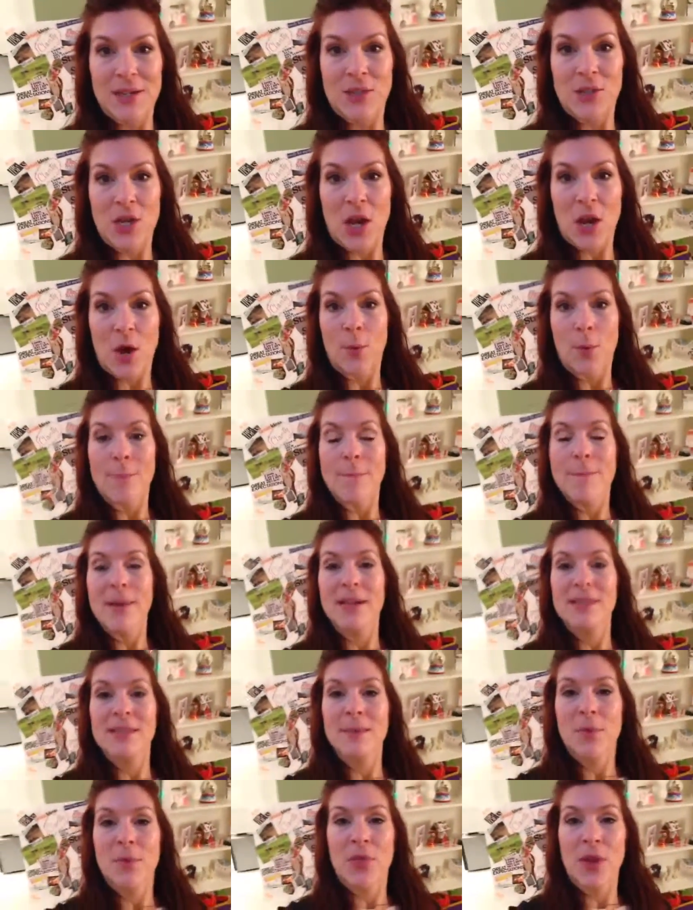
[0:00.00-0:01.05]
So pick
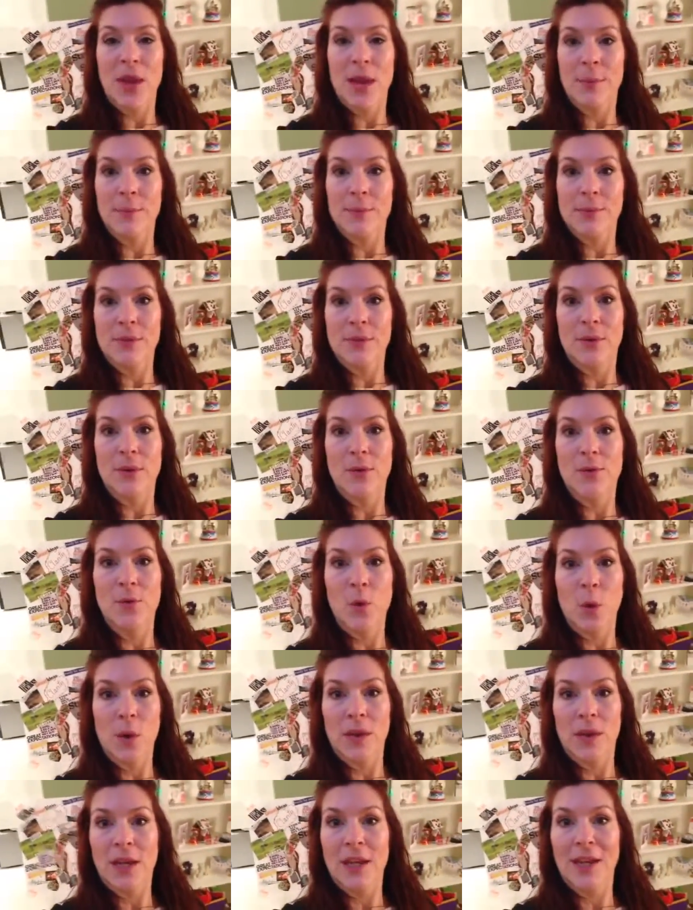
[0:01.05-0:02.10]
some themes
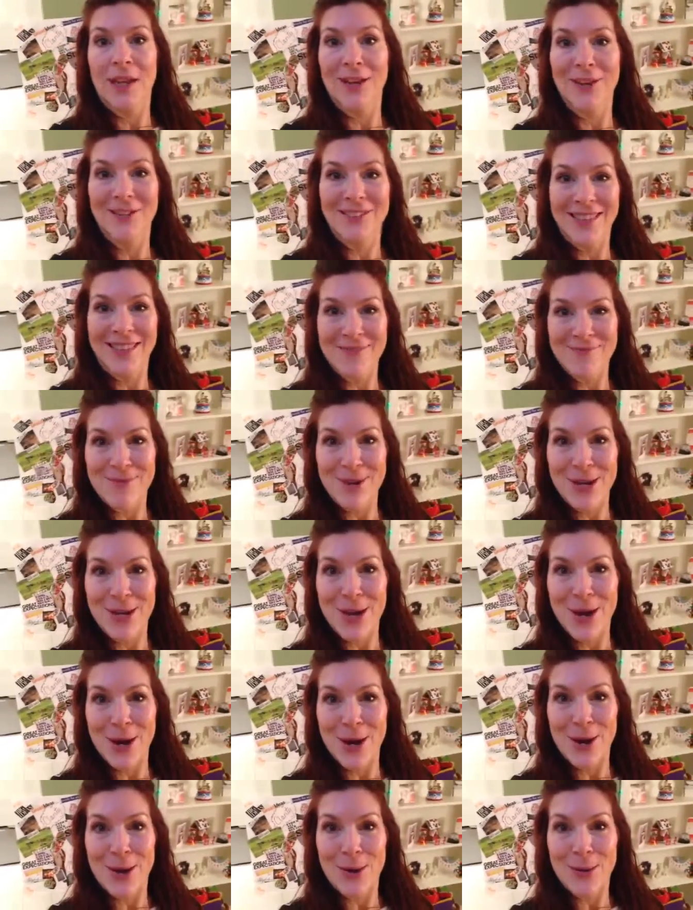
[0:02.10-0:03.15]
for the year and let me
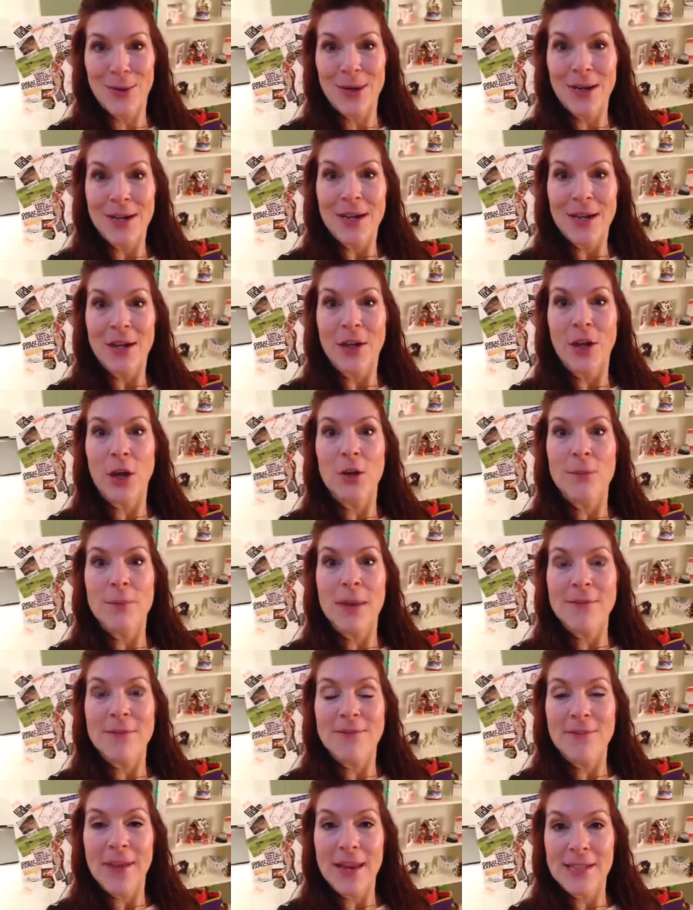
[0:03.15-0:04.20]
know. Go to
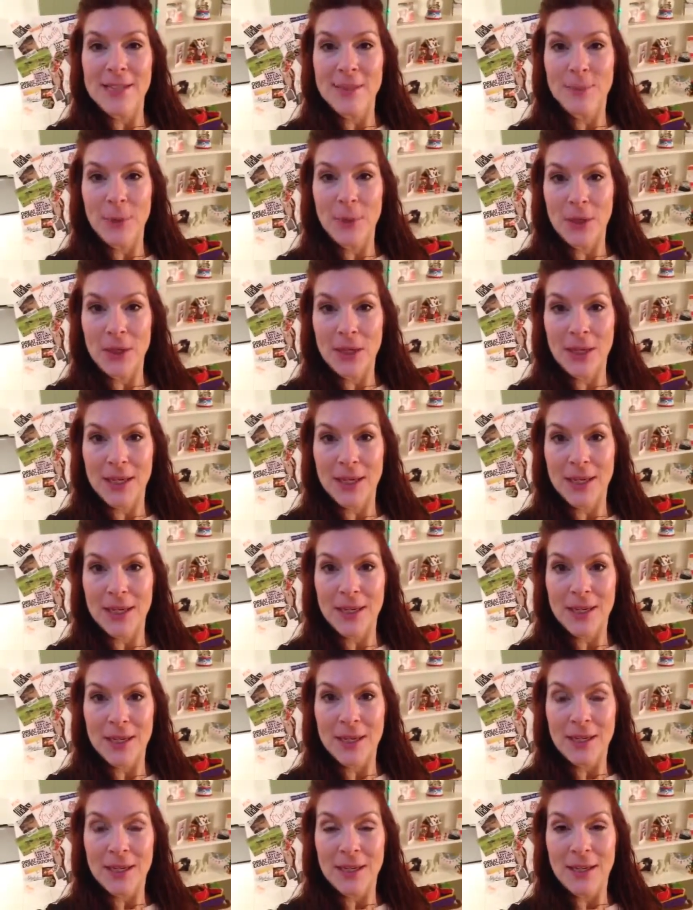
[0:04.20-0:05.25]
my Facebook,
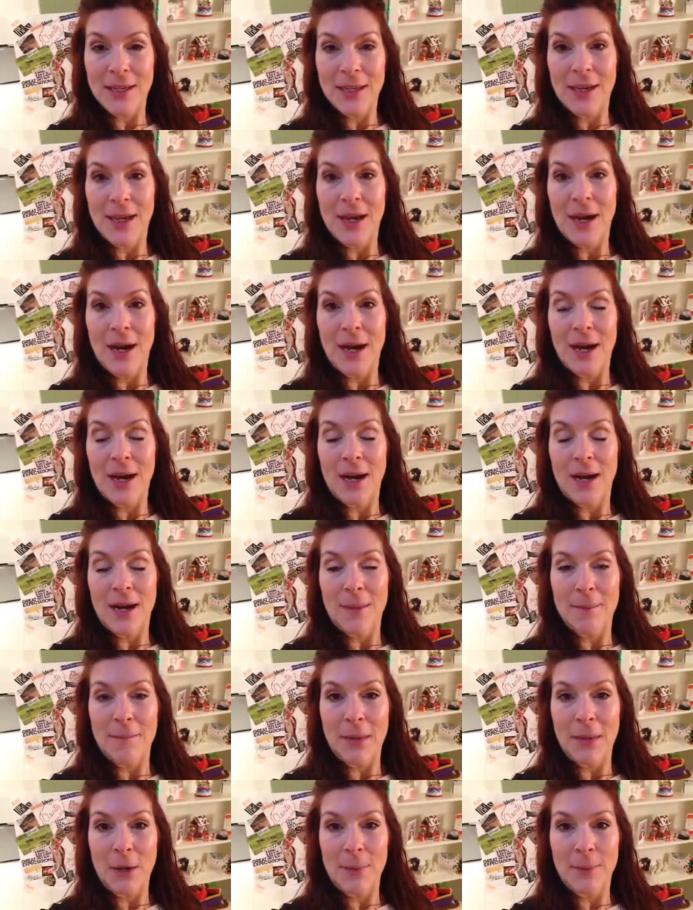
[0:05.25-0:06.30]
uh,
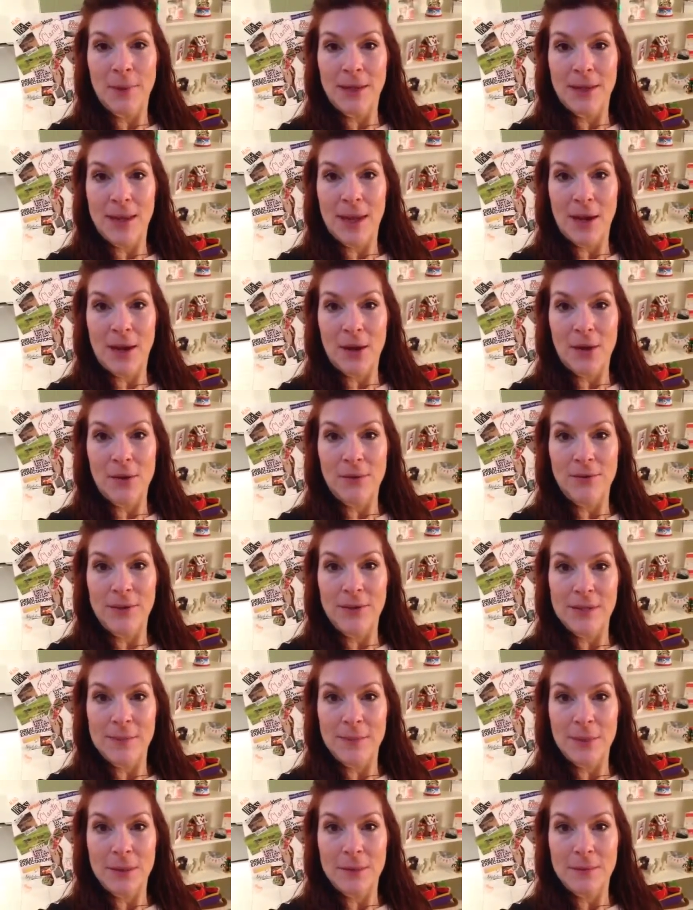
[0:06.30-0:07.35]
Mary Bicknell,
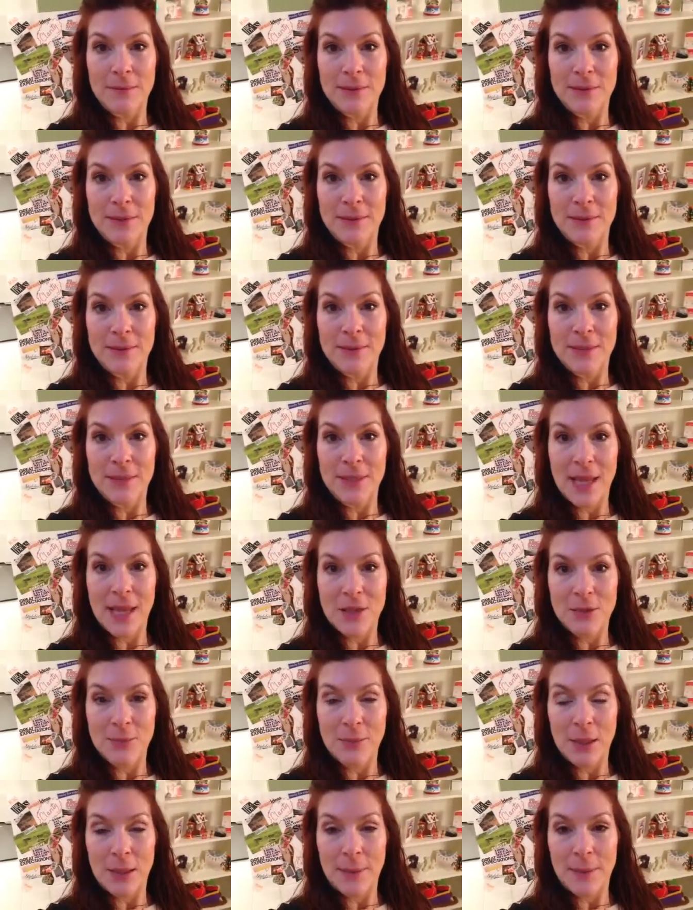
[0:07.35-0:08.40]
Facebook
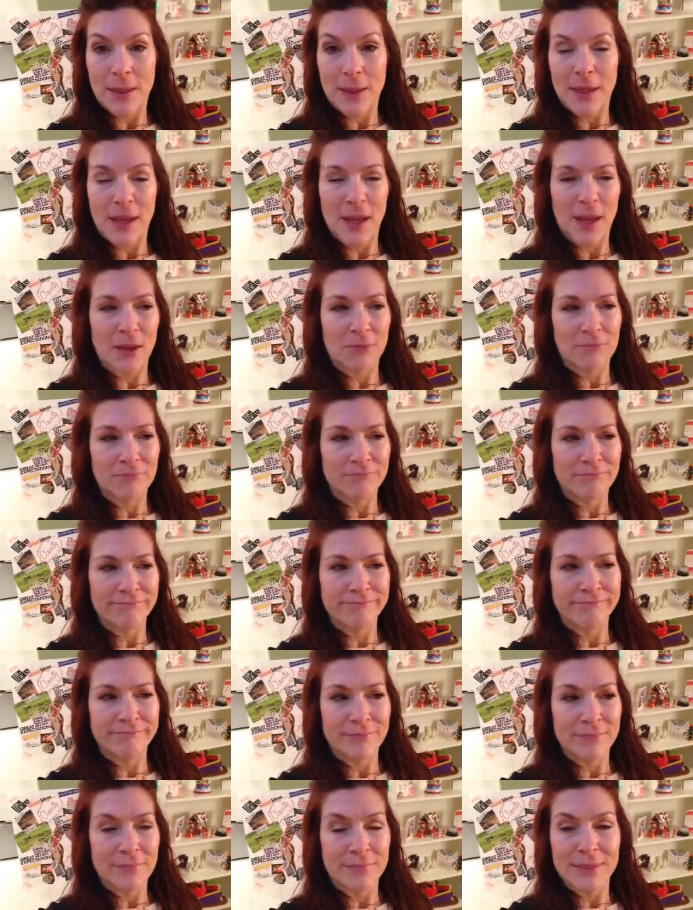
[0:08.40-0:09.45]
slash Mary Bicknell,
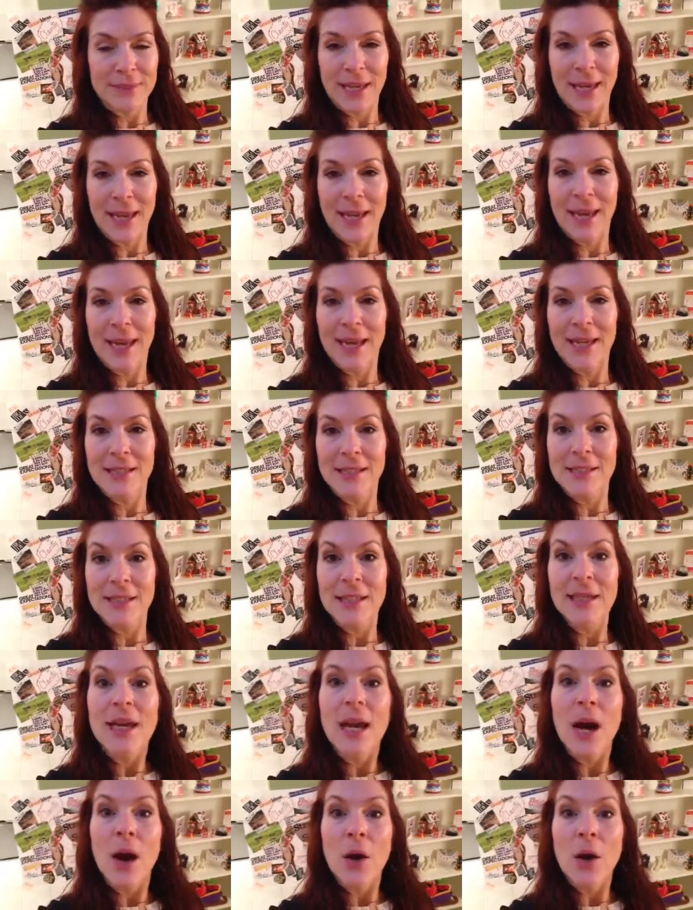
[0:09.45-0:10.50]
mm, and
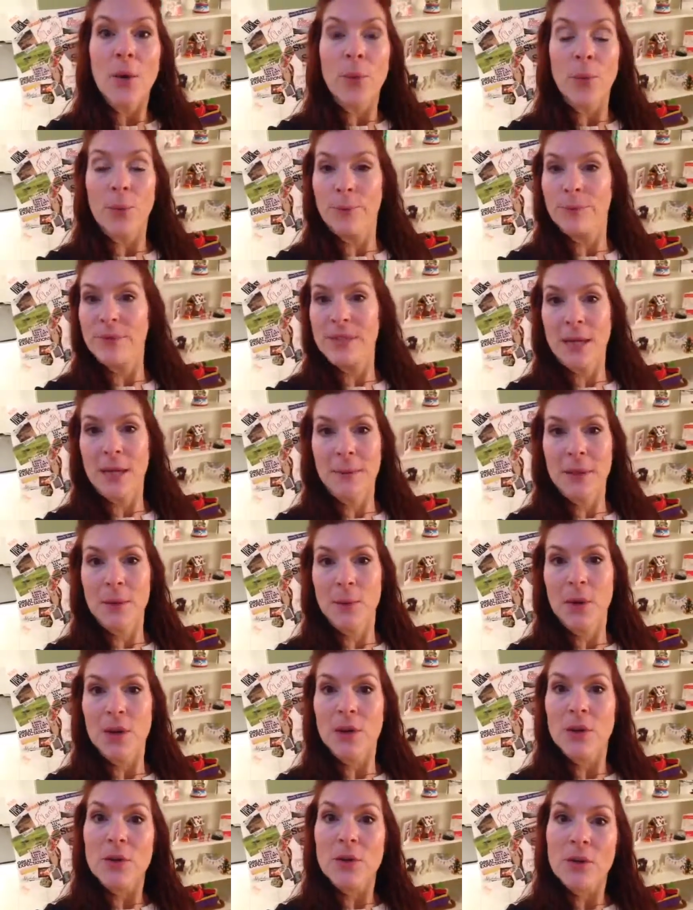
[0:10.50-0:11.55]
tell me
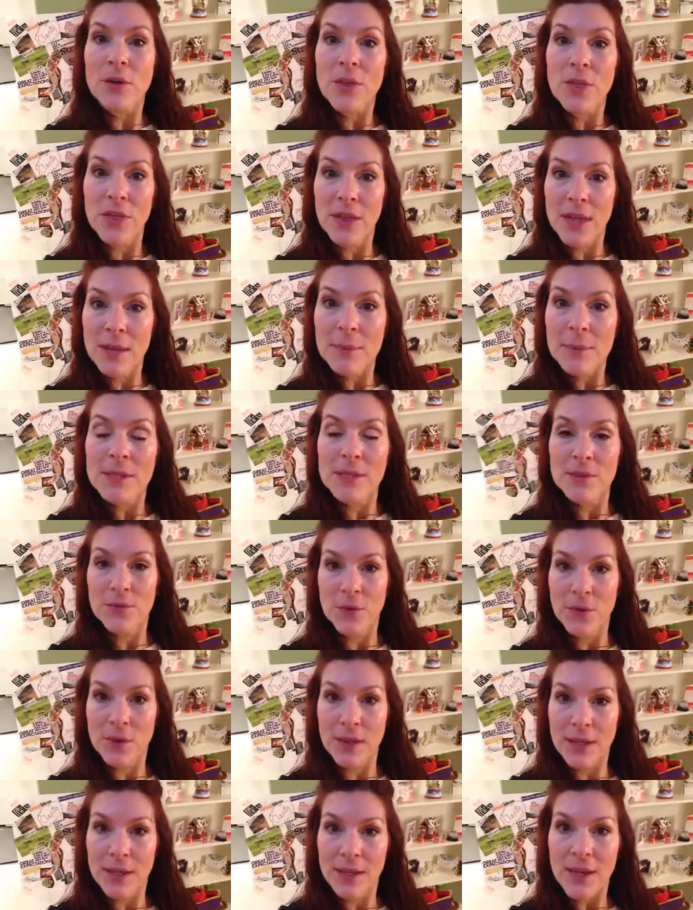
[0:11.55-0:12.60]
what your theme is
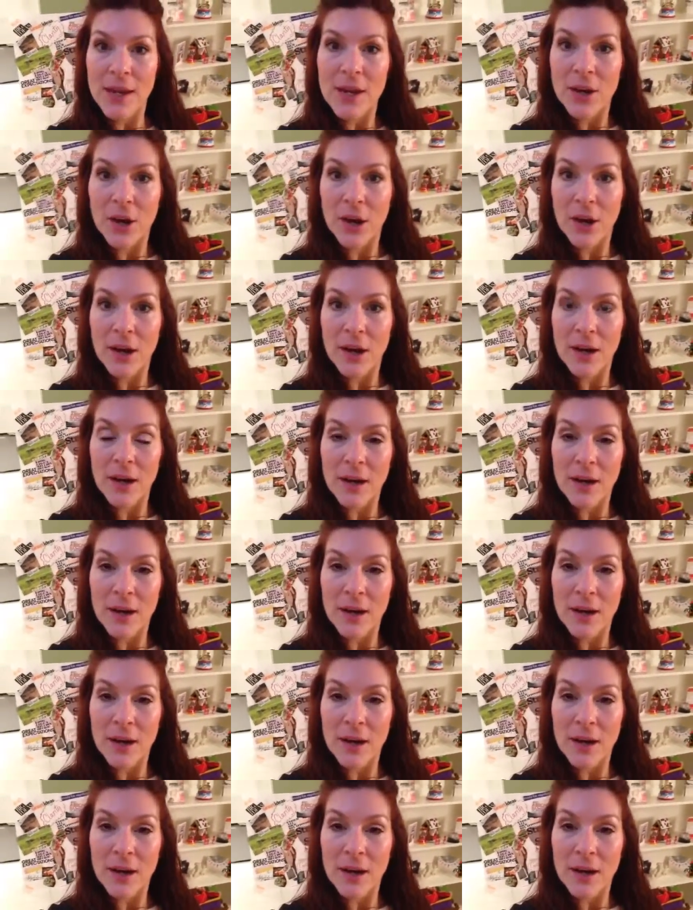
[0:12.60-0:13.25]
for the year.